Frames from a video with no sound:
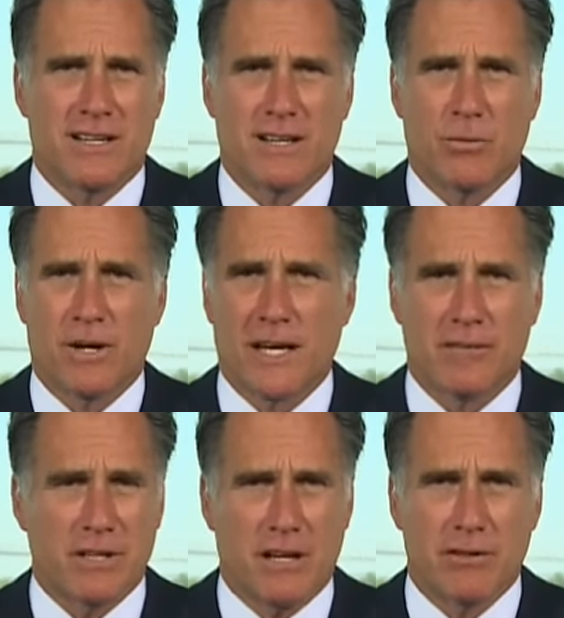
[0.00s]
want to
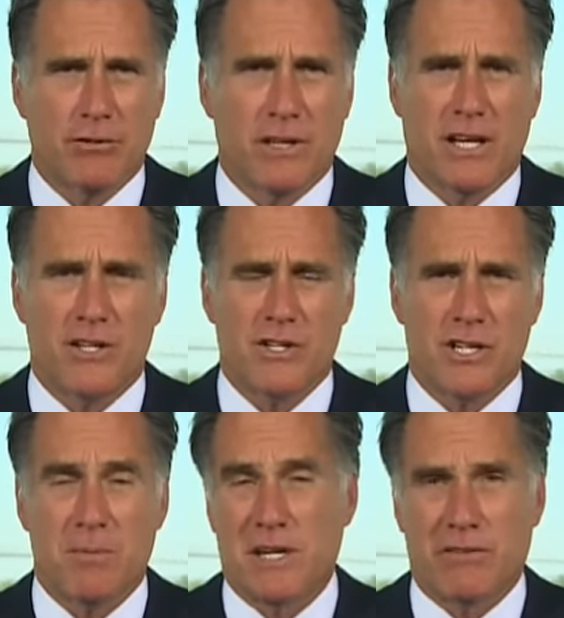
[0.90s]
have a loving
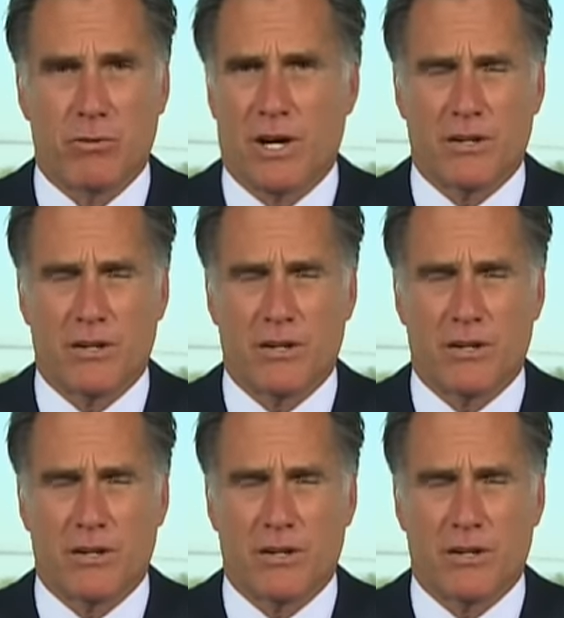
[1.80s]
relationship and even want